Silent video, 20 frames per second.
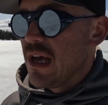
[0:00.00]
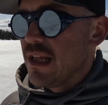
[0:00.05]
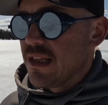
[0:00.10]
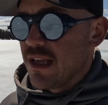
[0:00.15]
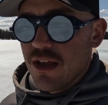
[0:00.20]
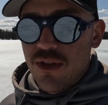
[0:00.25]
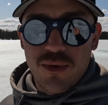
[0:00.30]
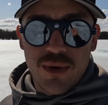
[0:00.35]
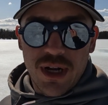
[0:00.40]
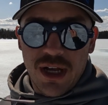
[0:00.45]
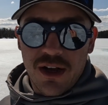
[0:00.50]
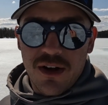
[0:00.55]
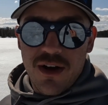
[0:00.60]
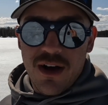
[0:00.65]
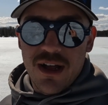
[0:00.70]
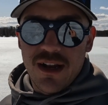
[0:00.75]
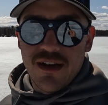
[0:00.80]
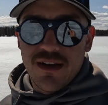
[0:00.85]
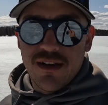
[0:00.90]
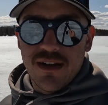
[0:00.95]
The other one I
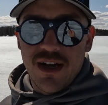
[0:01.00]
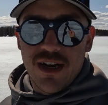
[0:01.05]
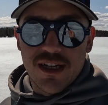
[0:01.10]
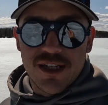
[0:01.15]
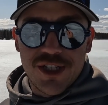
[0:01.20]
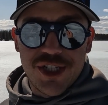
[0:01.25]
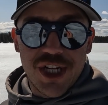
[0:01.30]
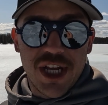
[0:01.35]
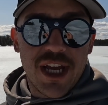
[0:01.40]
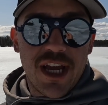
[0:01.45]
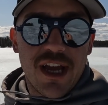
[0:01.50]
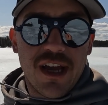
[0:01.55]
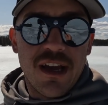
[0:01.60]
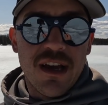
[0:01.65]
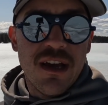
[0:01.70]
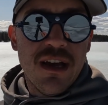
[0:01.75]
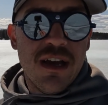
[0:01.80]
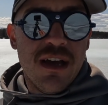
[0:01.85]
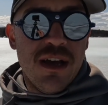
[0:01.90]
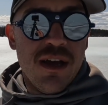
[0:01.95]
caught
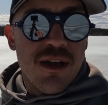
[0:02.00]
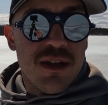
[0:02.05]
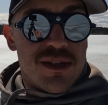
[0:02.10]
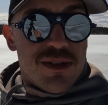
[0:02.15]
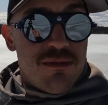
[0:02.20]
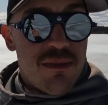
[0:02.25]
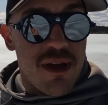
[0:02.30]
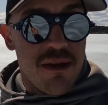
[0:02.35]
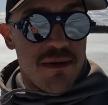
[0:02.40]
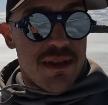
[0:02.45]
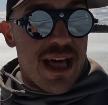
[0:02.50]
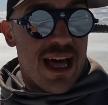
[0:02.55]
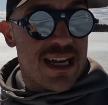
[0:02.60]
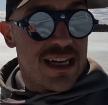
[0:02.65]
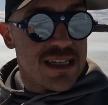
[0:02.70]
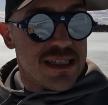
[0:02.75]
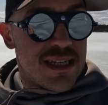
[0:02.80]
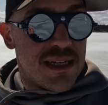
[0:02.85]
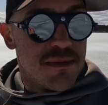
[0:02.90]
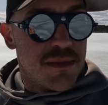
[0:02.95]
jigging. So maybe that
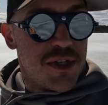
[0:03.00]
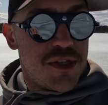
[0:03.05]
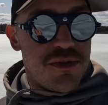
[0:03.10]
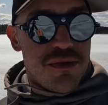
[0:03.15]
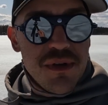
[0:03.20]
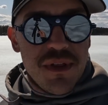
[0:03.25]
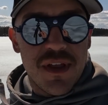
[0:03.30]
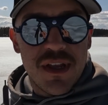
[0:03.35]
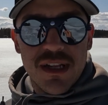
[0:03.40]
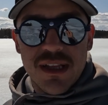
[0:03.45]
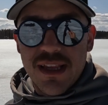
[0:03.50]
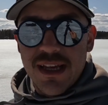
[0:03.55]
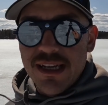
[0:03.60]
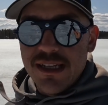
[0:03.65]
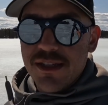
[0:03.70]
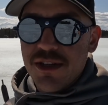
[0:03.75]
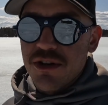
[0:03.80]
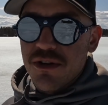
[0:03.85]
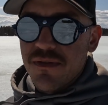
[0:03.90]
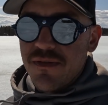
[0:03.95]
has something to do with it.
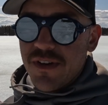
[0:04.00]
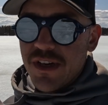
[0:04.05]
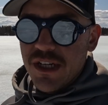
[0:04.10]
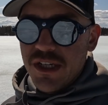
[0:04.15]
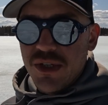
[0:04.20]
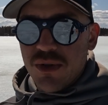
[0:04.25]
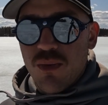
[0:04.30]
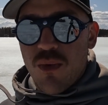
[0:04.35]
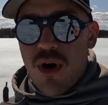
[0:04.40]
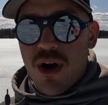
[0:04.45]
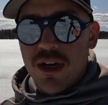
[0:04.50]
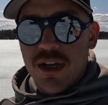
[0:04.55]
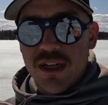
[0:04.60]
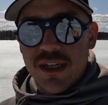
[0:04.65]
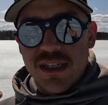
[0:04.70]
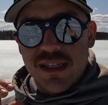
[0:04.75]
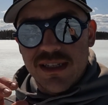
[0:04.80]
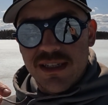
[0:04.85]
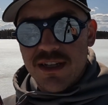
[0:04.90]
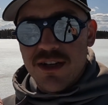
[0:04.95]
Lazier fish wanted
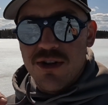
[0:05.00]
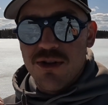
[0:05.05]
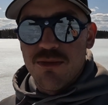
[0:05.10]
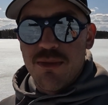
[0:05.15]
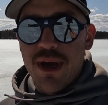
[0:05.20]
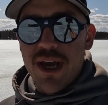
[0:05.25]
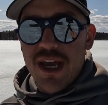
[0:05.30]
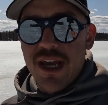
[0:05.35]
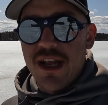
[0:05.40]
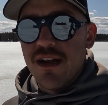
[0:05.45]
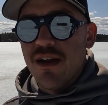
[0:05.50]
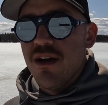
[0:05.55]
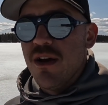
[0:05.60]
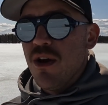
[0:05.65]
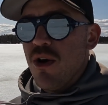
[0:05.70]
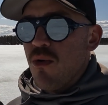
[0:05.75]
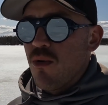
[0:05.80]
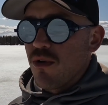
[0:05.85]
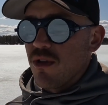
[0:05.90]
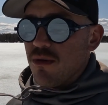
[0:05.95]
a still bait,
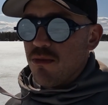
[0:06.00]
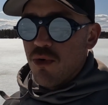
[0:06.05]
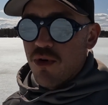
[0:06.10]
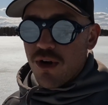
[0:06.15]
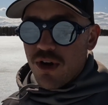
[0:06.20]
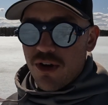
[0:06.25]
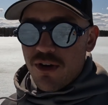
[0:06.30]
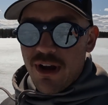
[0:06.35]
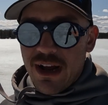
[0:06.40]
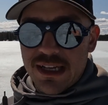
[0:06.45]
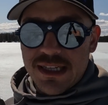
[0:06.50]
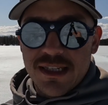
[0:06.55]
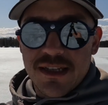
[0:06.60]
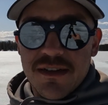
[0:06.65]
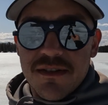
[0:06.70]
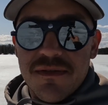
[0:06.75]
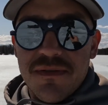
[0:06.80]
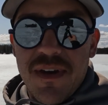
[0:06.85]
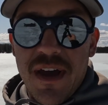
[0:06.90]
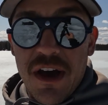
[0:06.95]
where the more
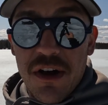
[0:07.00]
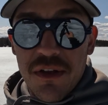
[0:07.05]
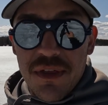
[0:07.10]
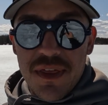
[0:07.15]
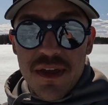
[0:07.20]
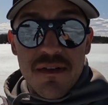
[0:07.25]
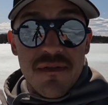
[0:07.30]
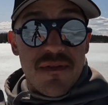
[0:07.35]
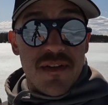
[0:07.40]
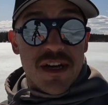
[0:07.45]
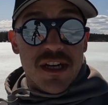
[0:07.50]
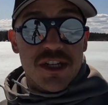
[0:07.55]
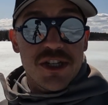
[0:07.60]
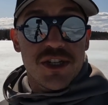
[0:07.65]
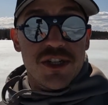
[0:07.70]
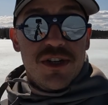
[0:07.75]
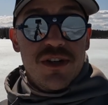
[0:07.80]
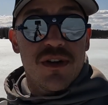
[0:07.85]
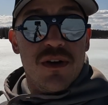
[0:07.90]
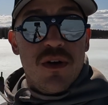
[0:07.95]
aggressive, healthy
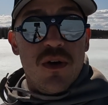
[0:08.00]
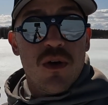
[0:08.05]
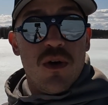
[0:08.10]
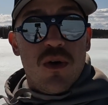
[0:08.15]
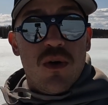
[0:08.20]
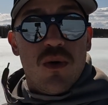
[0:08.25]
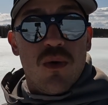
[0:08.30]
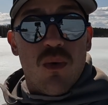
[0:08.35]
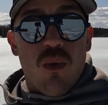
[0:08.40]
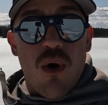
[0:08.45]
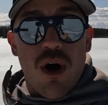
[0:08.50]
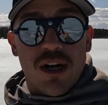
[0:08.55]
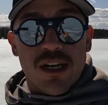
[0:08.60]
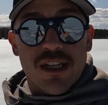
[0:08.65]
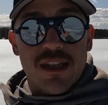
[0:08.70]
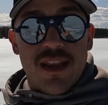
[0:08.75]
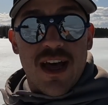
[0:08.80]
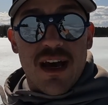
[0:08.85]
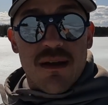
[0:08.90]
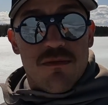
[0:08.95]
fish
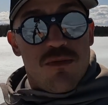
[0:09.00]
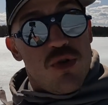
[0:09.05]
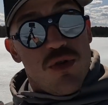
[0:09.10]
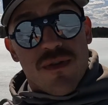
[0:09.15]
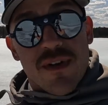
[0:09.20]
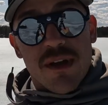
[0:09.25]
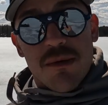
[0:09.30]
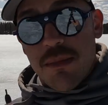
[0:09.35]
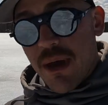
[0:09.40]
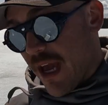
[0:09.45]
wanted that moving